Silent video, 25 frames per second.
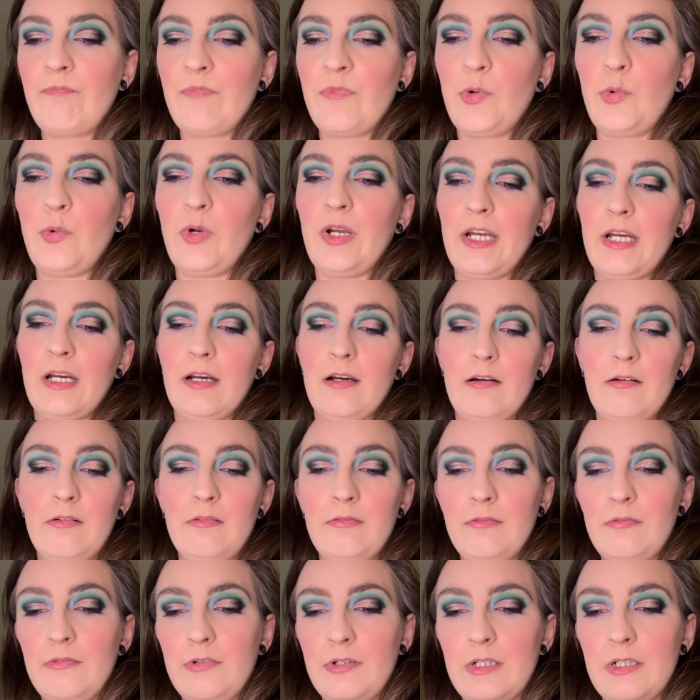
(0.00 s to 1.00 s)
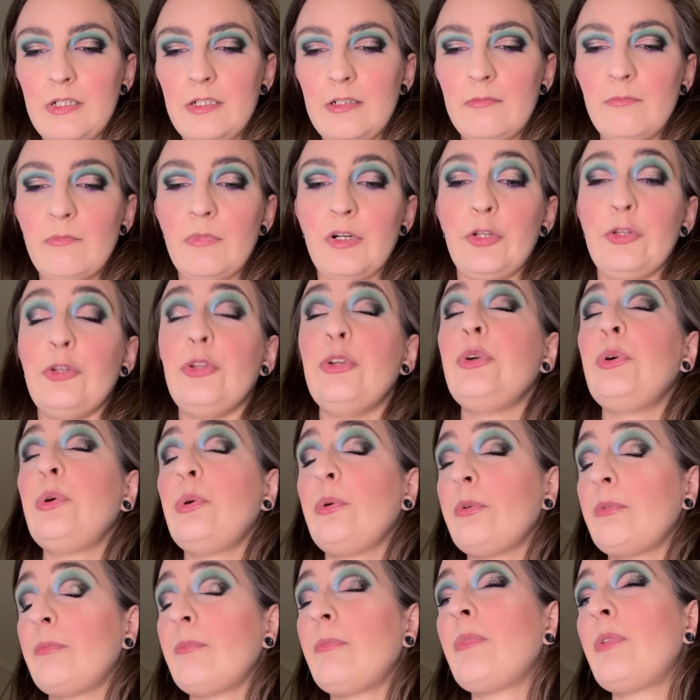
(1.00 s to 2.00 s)
We have my
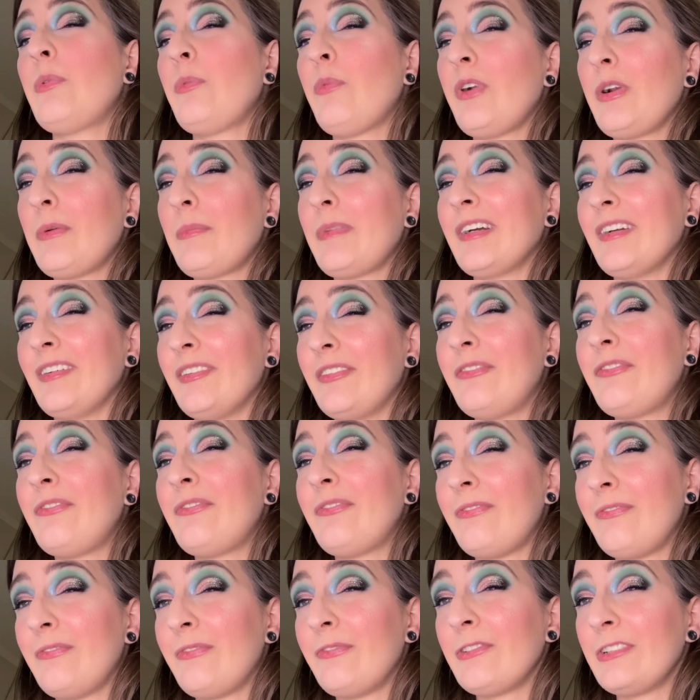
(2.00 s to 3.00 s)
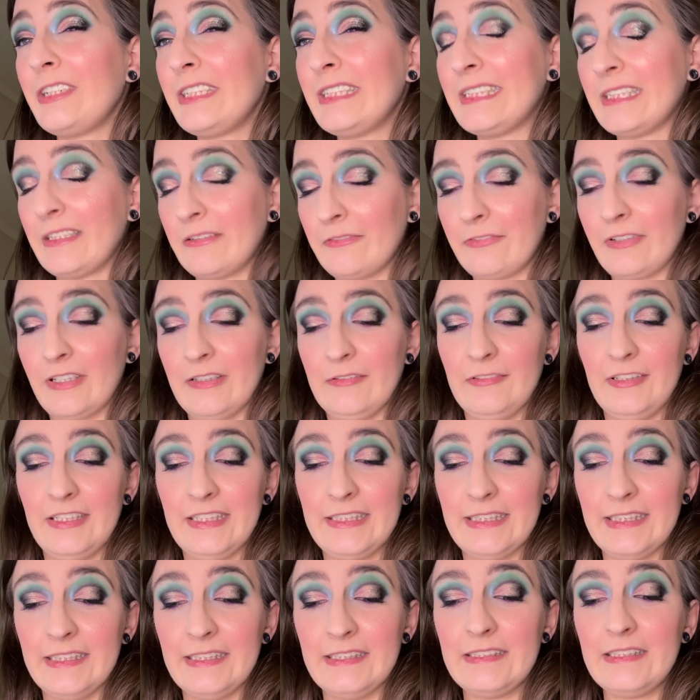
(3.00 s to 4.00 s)
new, one of my recent
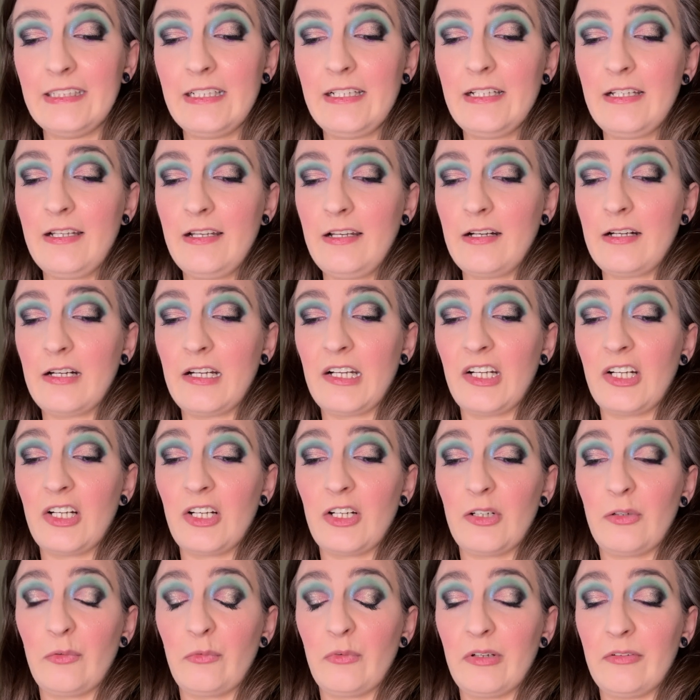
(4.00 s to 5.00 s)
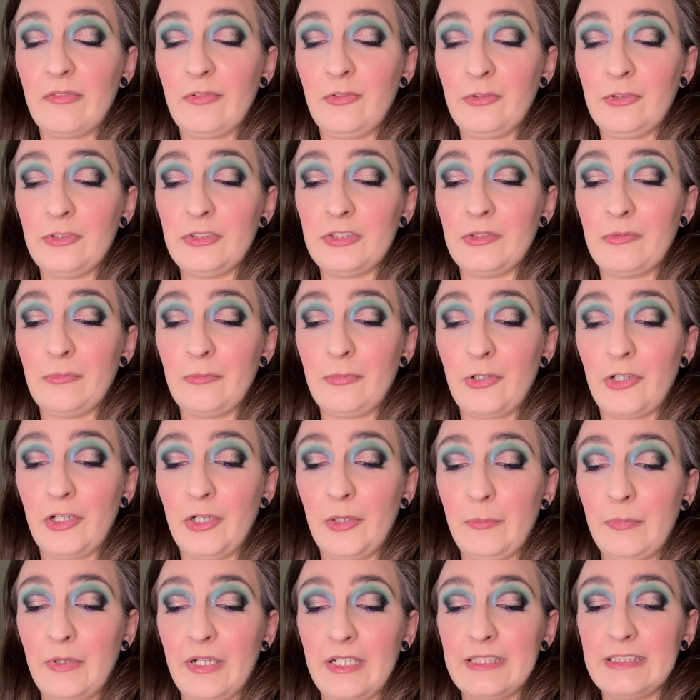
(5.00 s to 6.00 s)
favorites is I Heart Revolution
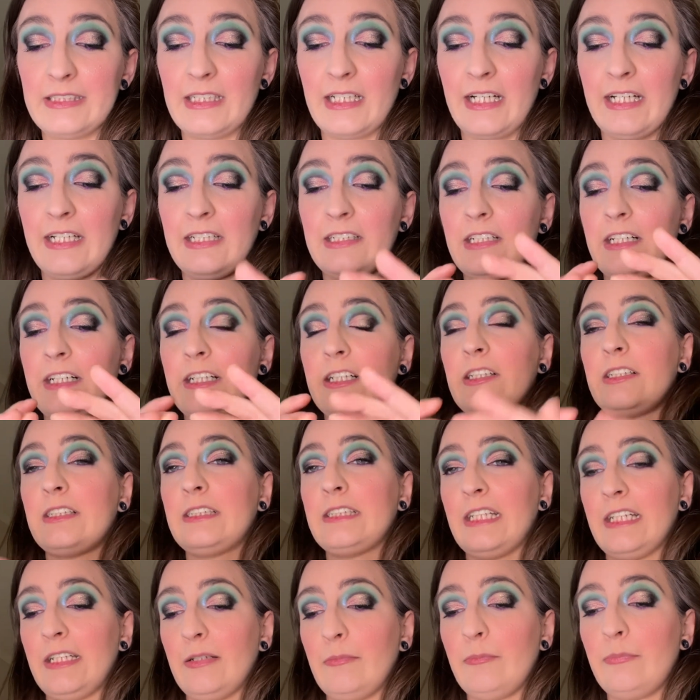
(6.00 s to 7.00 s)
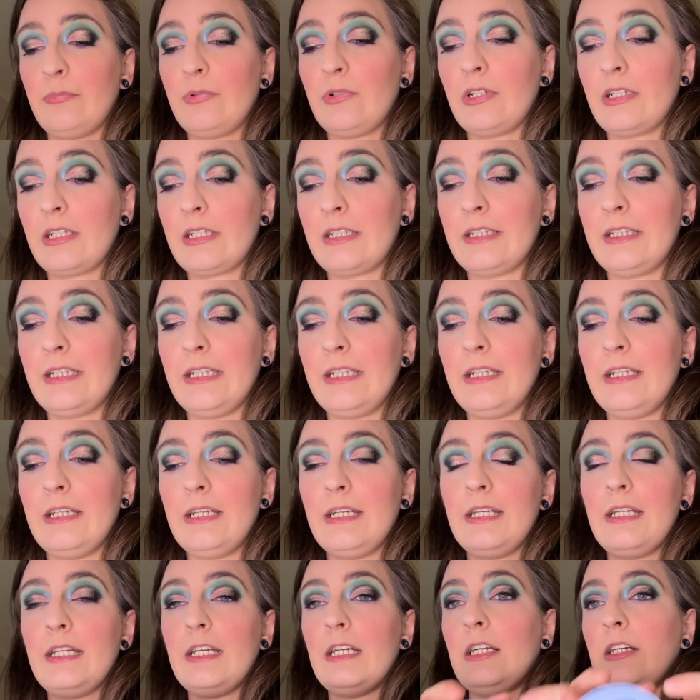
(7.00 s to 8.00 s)
Party Pets Highlighter Shade Blondie.
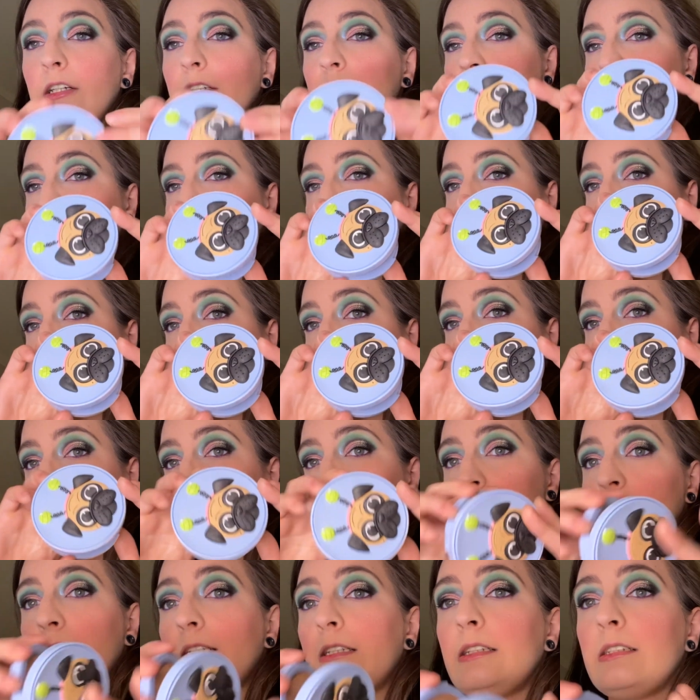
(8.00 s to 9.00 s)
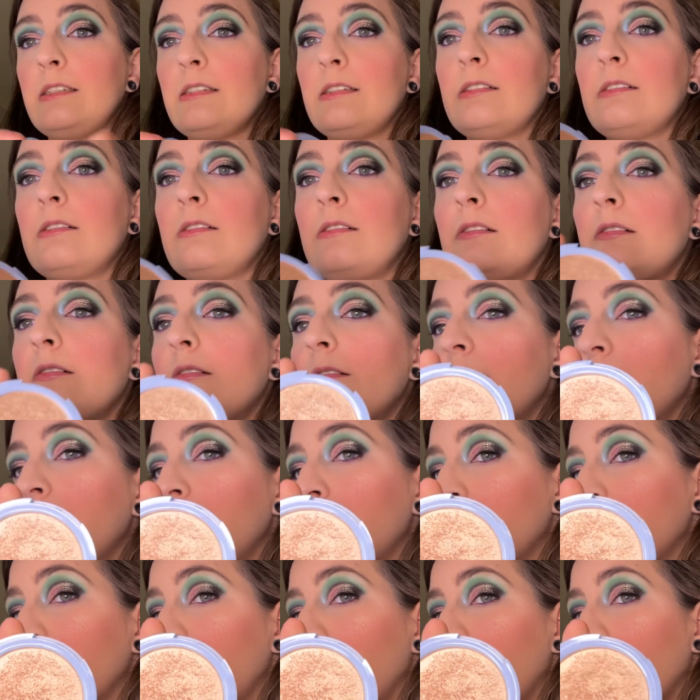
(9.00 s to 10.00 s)
Here's the packaging.
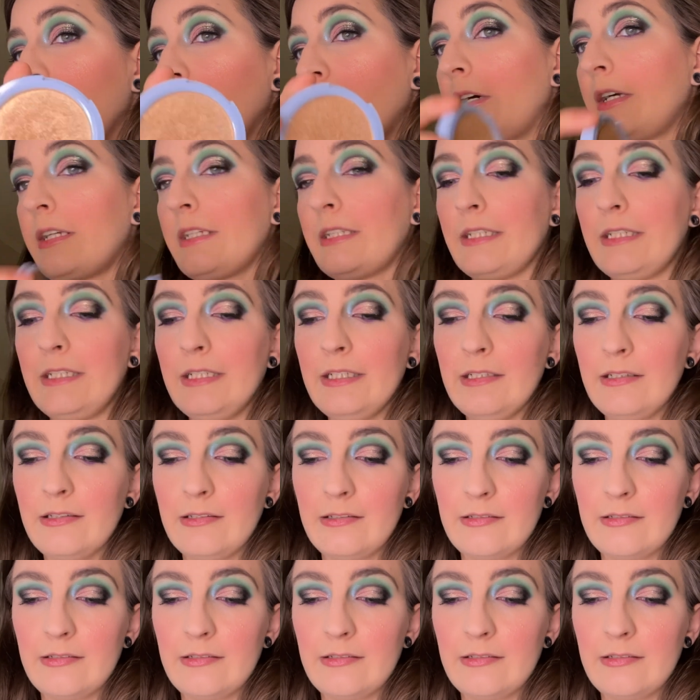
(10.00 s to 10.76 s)
Here's Blondie.